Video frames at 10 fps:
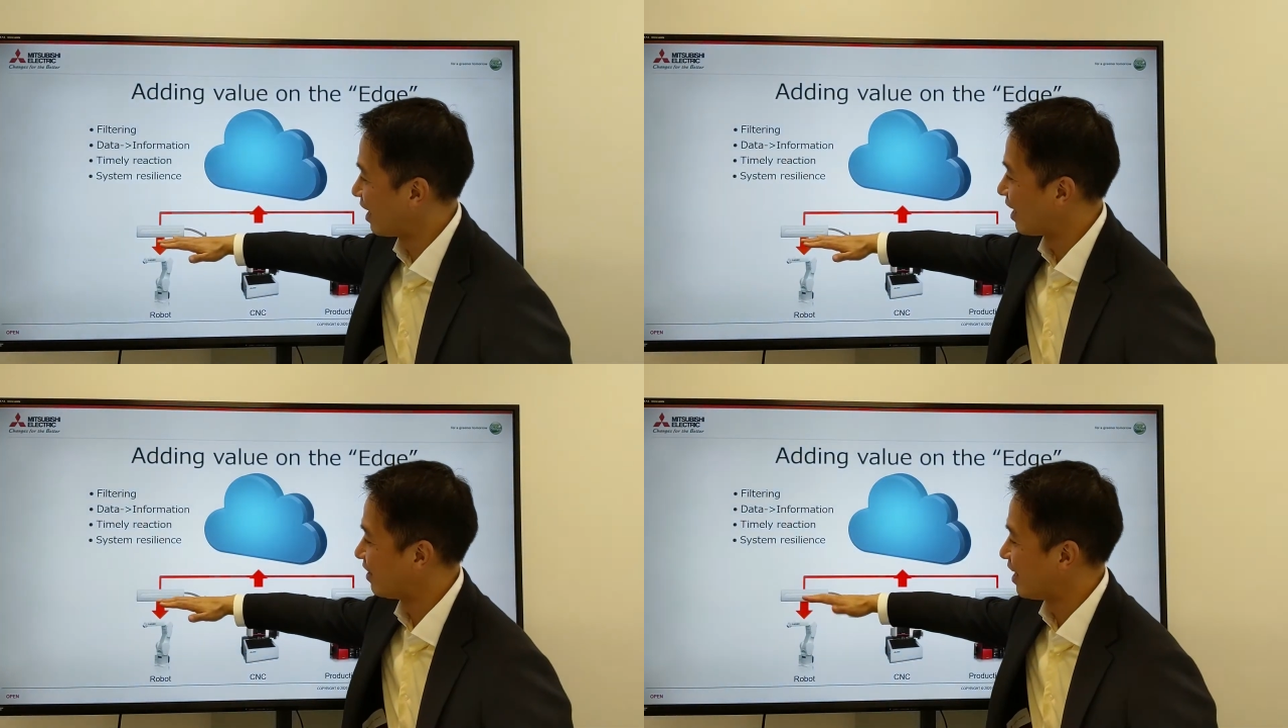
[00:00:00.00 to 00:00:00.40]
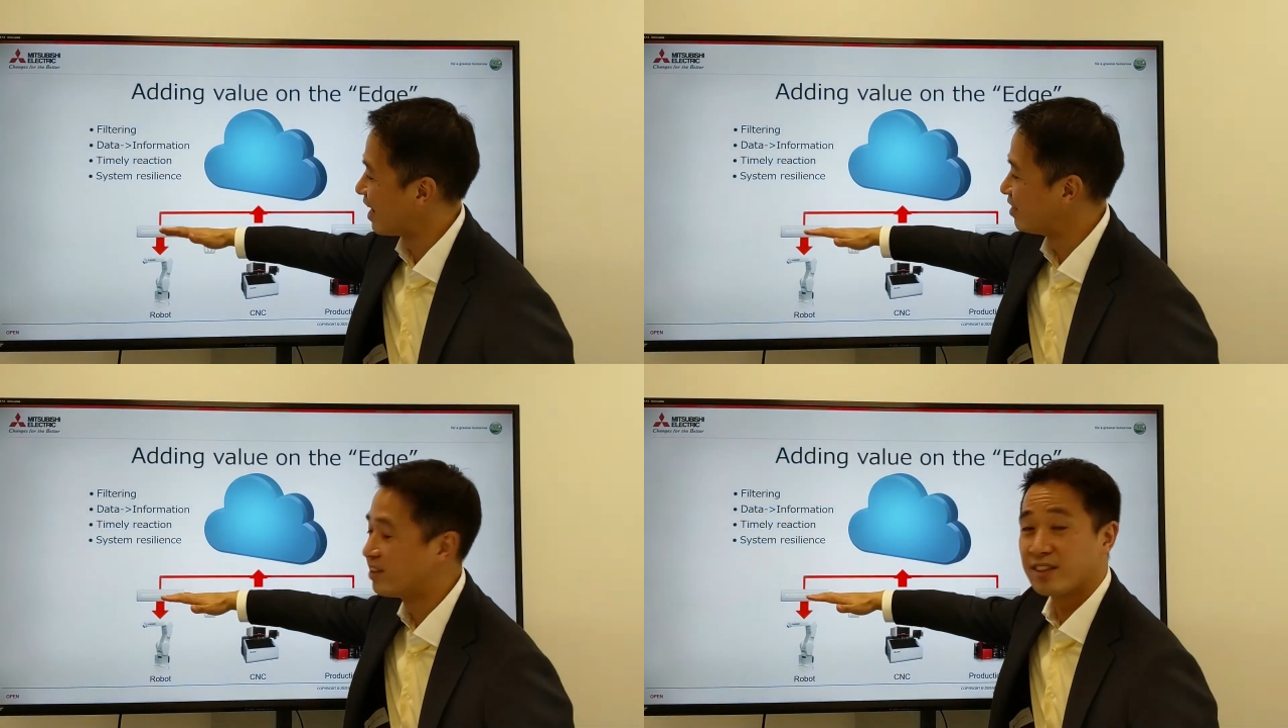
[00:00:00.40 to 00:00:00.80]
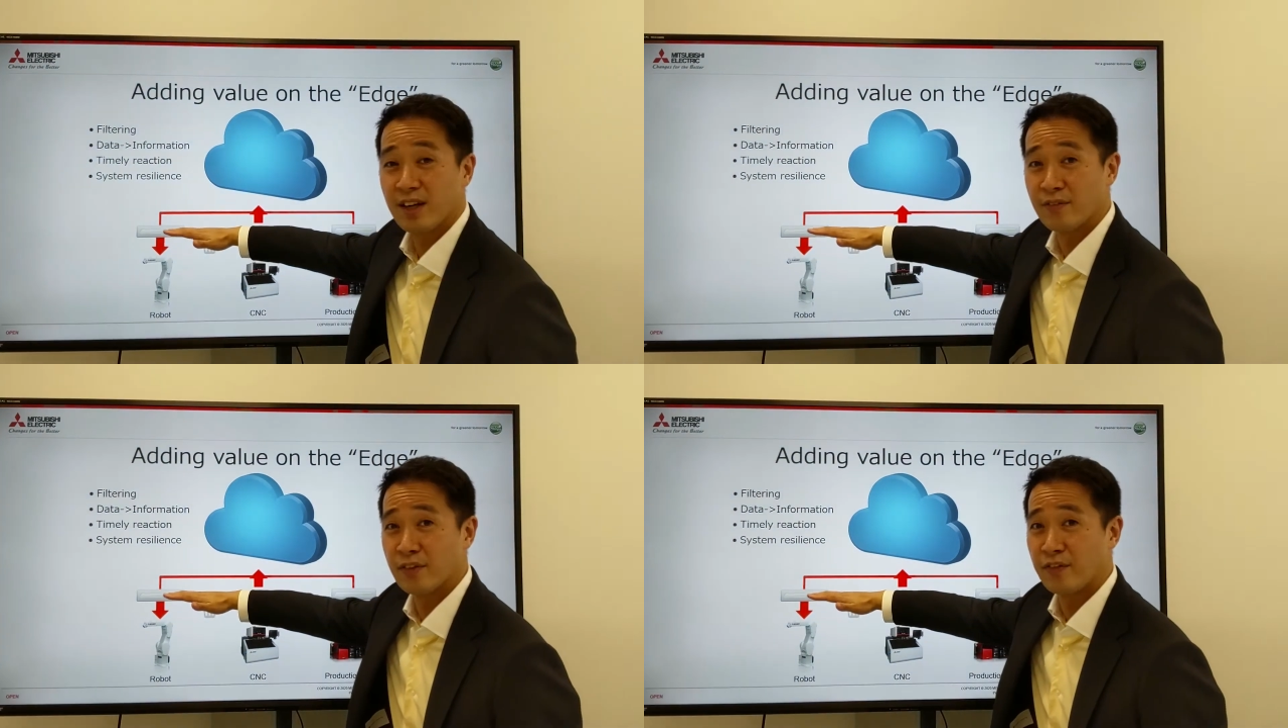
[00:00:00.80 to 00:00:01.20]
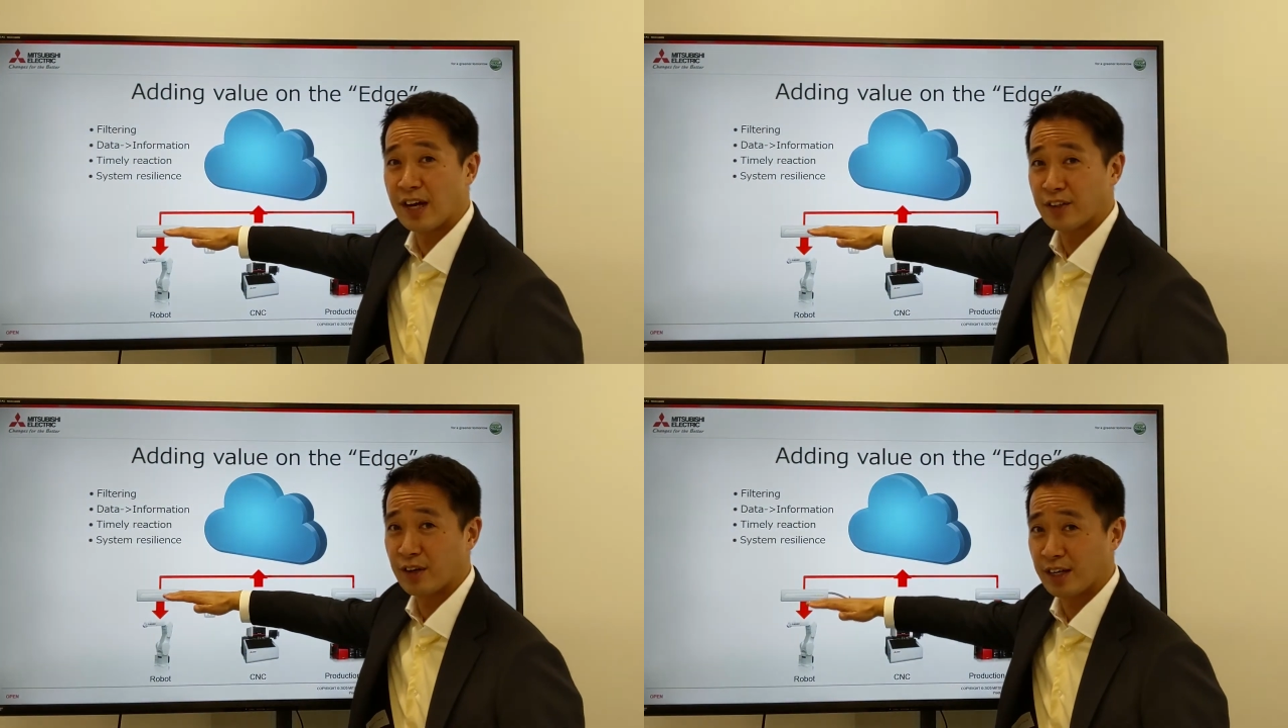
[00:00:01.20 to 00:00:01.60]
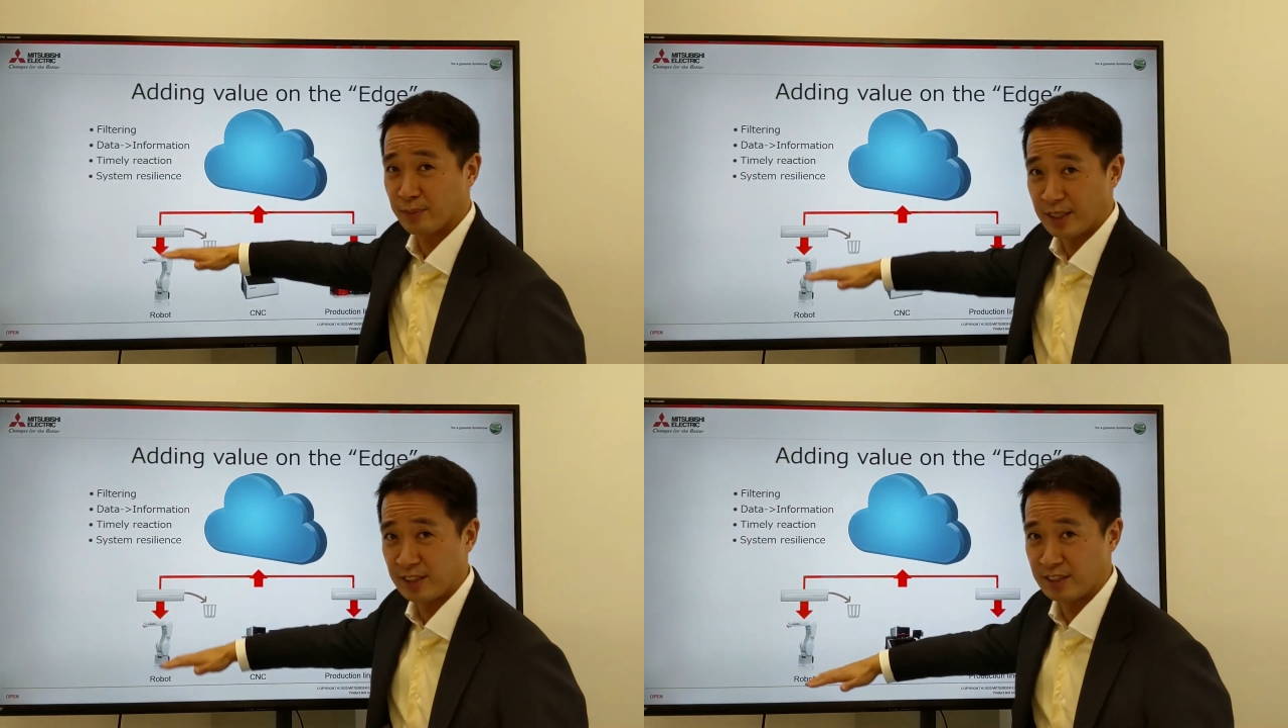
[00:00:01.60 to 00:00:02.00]
on the edge of the factory
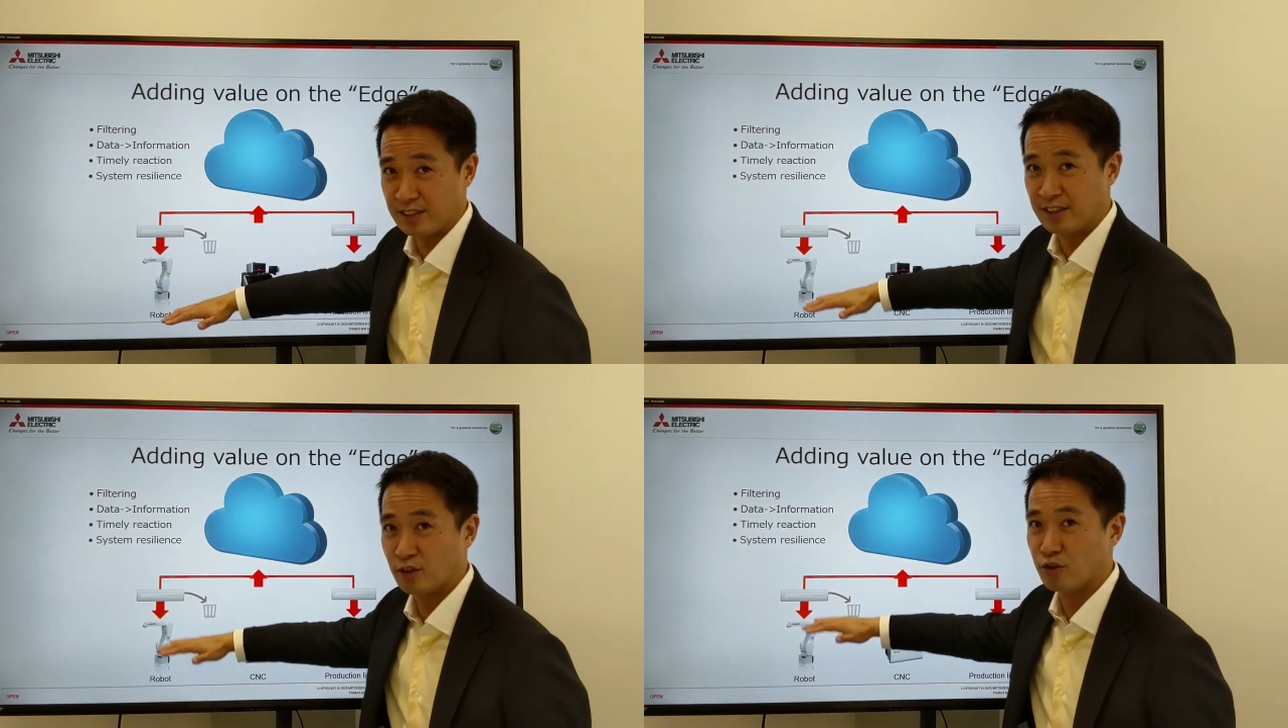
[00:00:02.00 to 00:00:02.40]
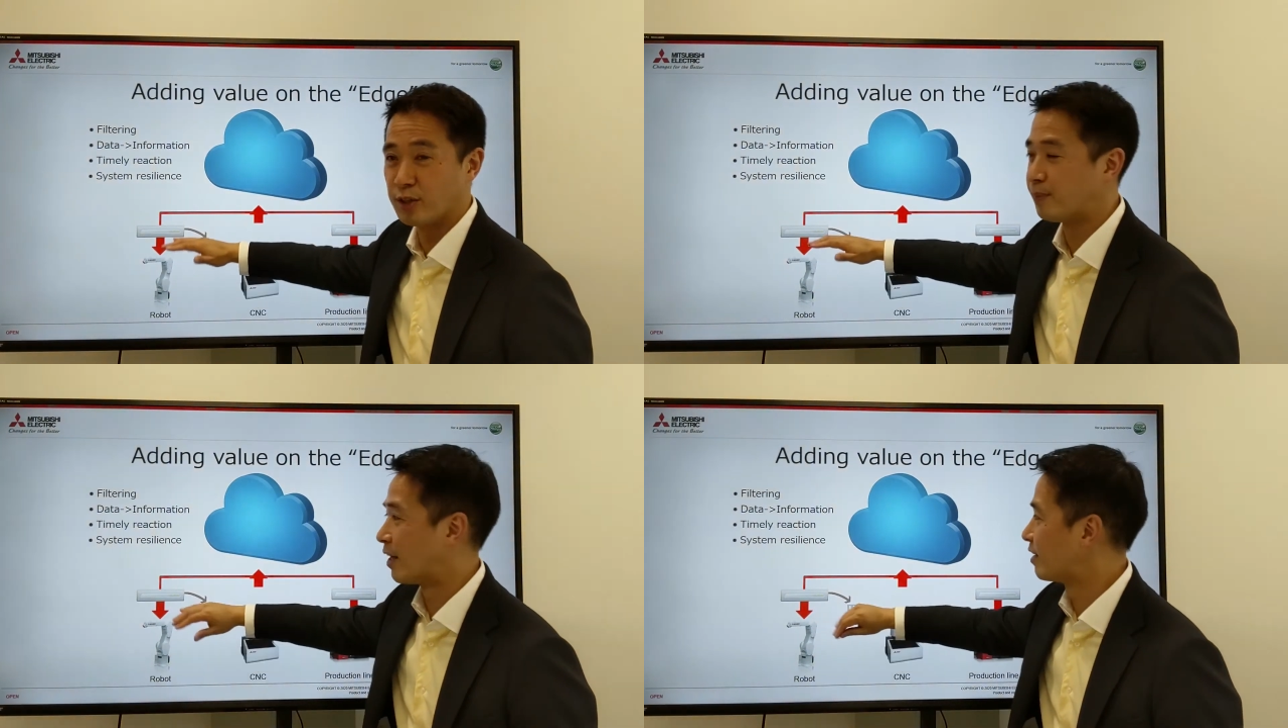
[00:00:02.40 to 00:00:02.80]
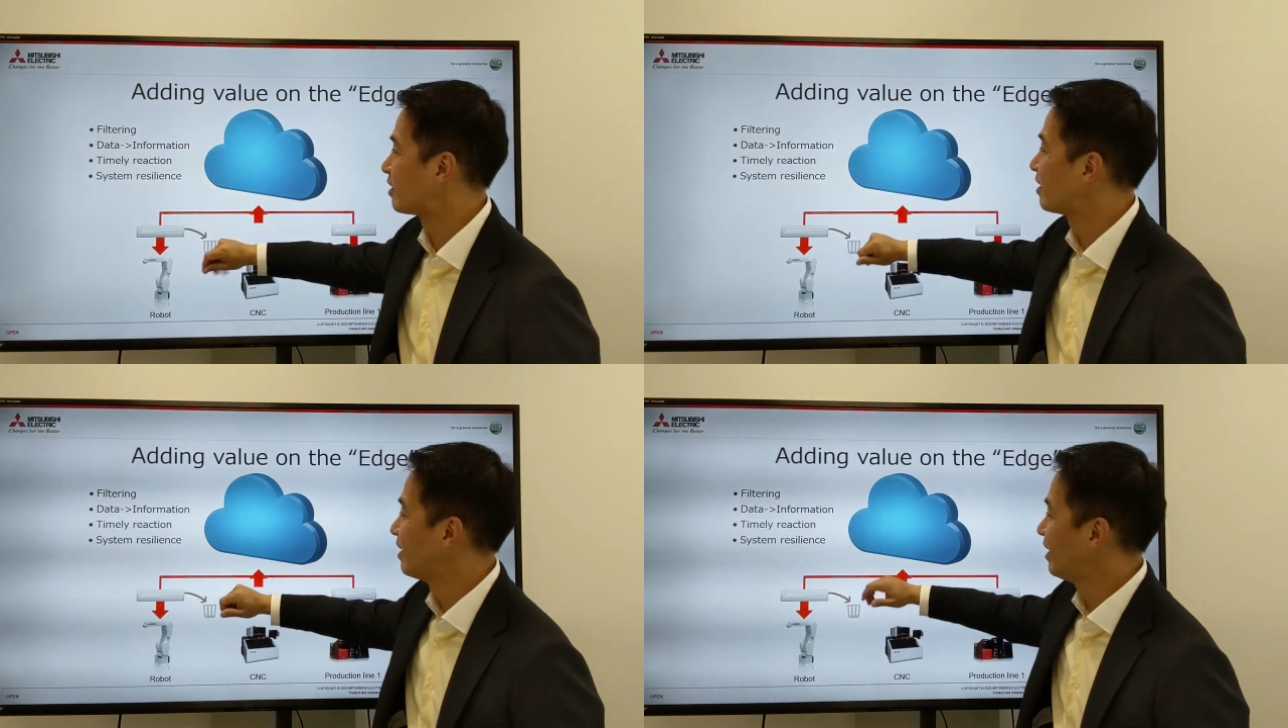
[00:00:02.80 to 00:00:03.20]
automation, the OT part,